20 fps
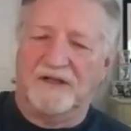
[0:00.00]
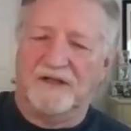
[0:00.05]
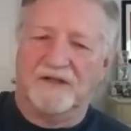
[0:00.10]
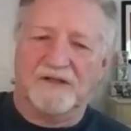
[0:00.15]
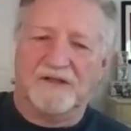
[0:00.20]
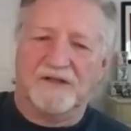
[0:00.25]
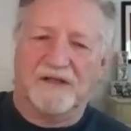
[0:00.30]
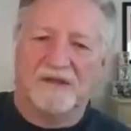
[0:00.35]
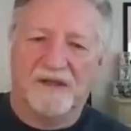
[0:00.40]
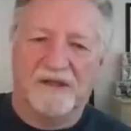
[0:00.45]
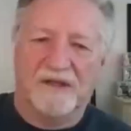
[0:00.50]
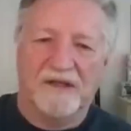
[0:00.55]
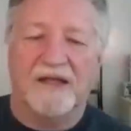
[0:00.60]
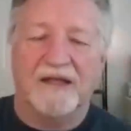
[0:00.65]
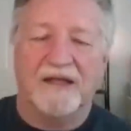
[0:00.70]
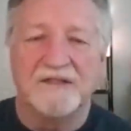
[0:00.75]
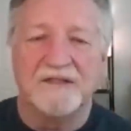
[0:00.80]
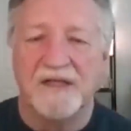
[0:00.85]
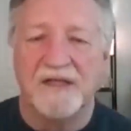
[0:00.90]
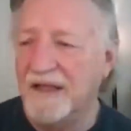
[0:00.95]
say,
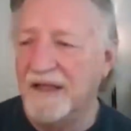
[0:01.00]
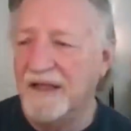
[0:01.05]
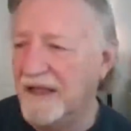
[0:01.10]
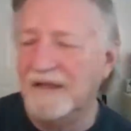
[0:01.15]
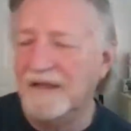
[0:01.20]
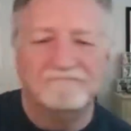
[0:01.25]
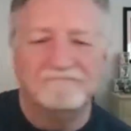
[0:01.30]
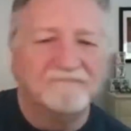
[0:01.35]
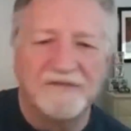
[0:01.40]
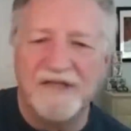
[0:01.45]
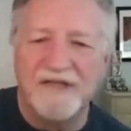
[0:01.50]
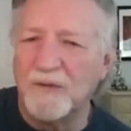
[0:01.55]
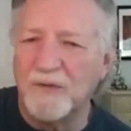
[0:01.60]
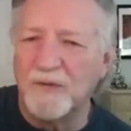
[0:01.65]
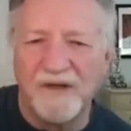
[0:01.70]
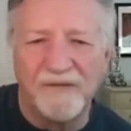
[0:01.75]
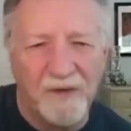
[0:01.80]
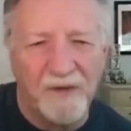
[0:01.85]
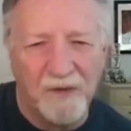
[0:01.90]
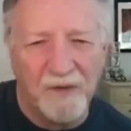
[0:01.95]
take whatever you want, guys.
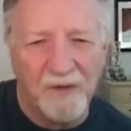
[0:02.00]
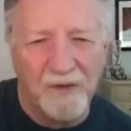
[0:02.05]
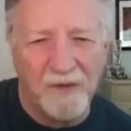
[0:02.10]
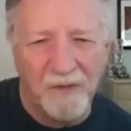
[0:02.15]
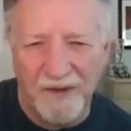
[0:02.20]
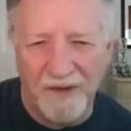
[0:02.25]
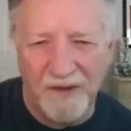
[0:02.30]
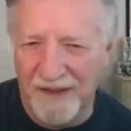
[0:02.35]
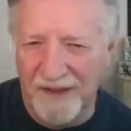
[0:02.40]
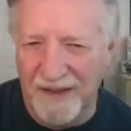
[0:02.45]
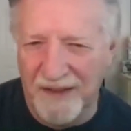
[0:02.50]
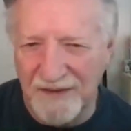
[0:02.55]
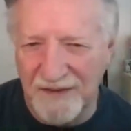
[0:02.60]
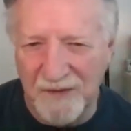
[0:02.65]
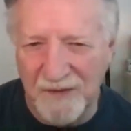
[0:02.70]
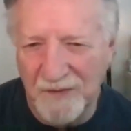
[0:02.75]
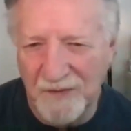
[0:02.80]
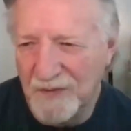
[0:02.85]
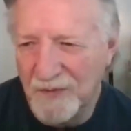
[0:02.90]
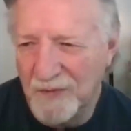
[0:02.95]
We're just, we're going to throw
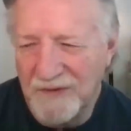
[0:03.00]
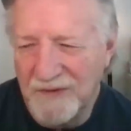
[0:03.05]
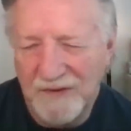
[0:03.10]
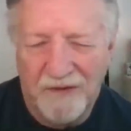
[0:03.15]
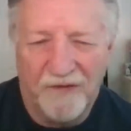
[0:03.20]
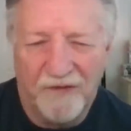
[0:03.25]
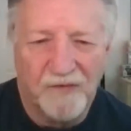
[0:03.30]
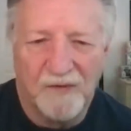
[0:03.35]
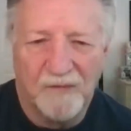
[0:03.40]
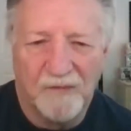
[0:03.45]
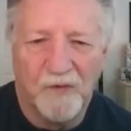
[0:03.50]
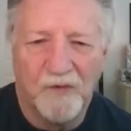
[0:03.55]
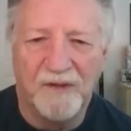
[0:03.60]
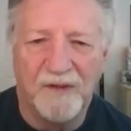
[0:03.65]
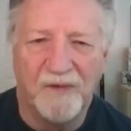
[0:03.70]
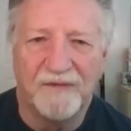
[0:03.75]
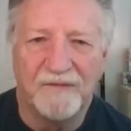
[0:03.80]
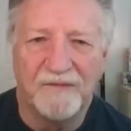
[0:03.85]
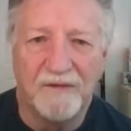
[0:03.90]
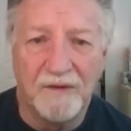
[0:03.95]
them away. they have
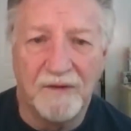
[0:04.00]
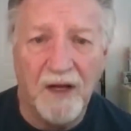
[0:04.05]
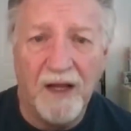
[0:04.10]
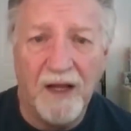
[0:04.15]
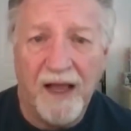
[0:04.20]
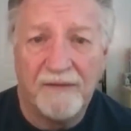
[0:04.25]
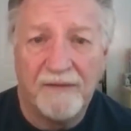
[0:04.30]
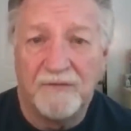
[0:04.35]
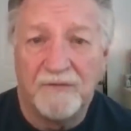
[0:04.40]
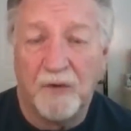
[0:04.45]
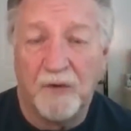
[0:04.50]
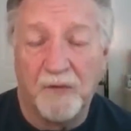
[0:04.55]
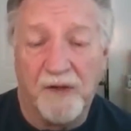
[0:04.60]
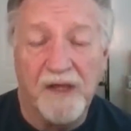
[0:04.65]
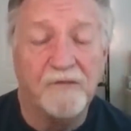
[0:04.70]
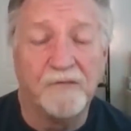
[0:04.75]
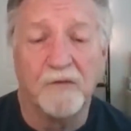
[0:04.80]
no need for them anymore.